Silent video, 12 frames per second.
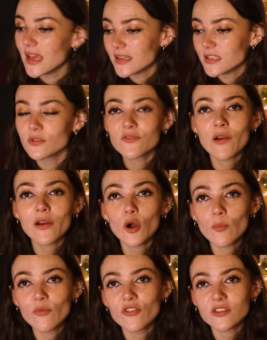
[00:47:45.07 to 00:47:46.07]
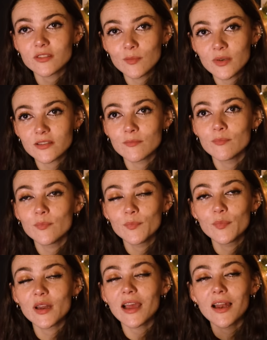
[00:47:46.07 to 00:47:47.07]
yes, it was very obvious symbolism,
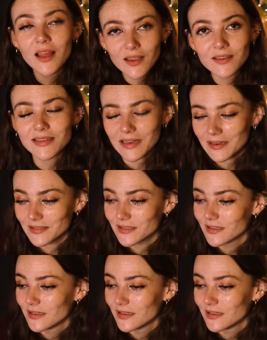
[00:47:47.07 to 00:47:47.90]
but I liked it.